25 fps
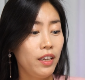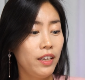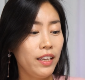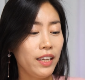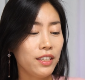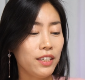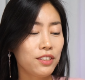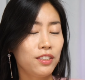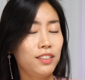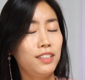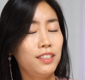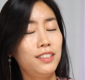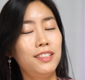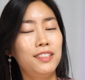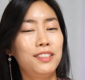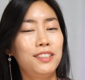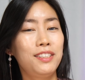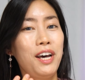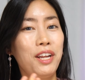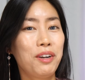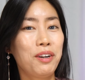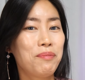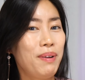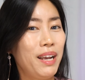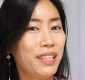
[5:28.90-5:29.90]
Actually, this is
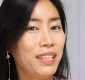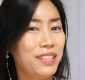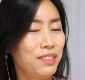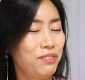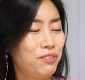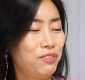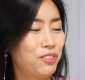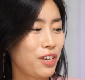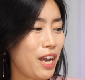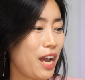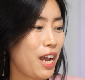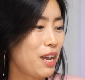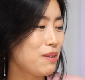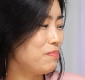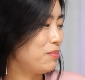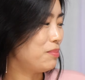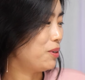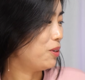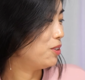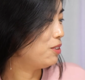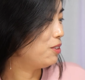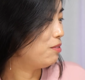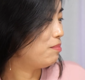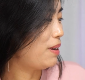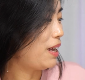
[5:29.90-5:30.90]
not a massive
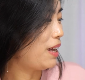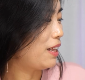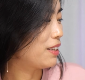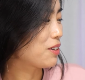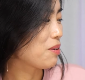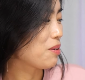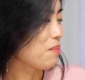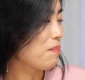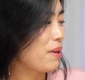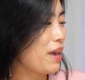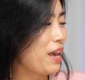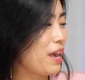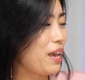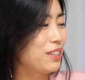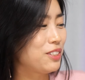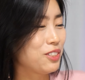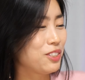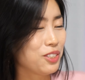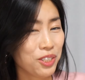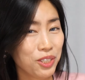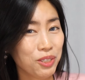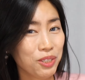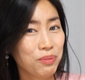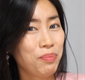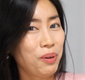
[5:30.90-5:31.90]
tripod, but compared
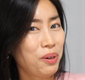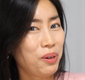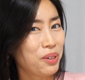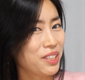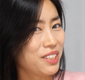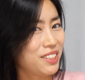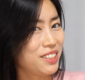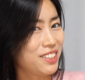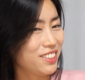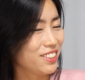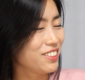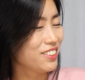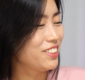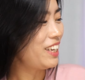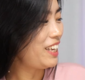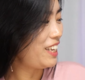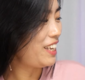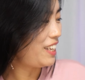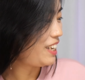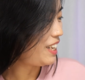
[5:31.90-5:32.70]
to Pocket 2, it